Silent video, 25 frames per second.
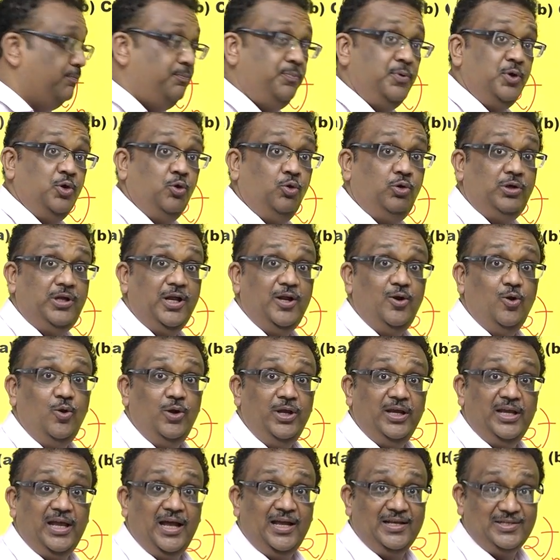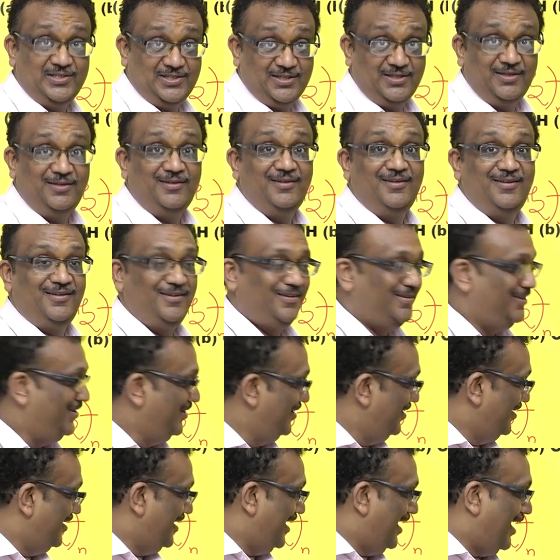butanoic acid
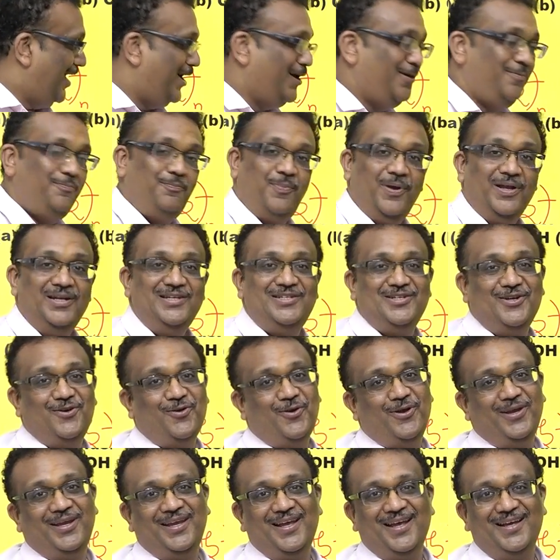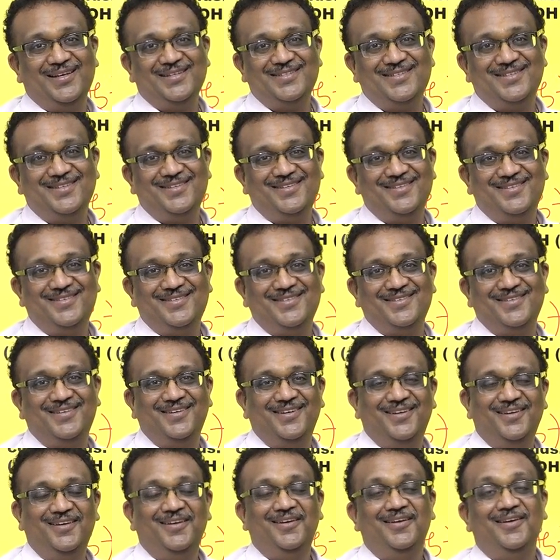and pentanoic acid.
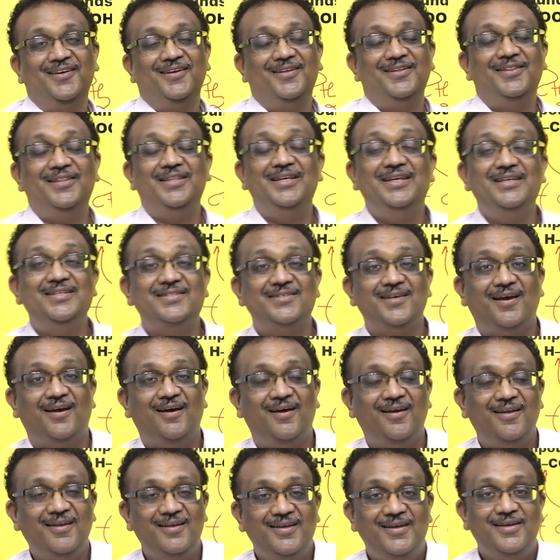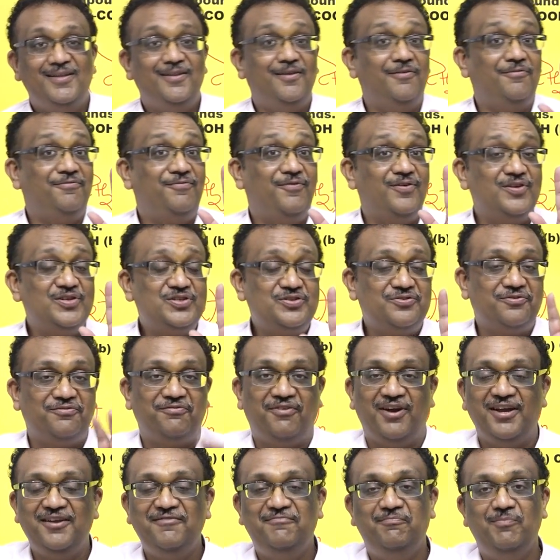These are the first
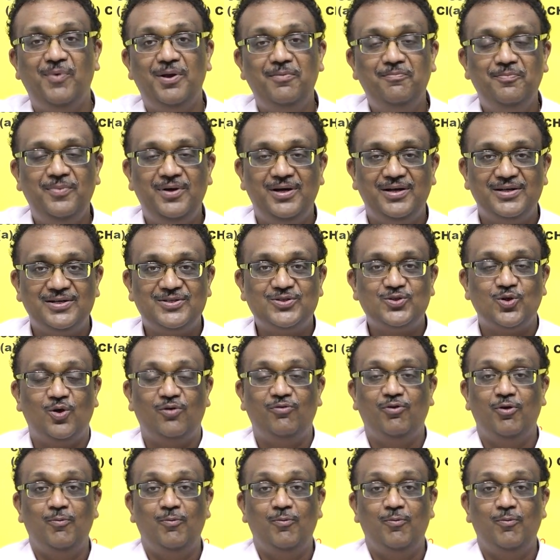5 members of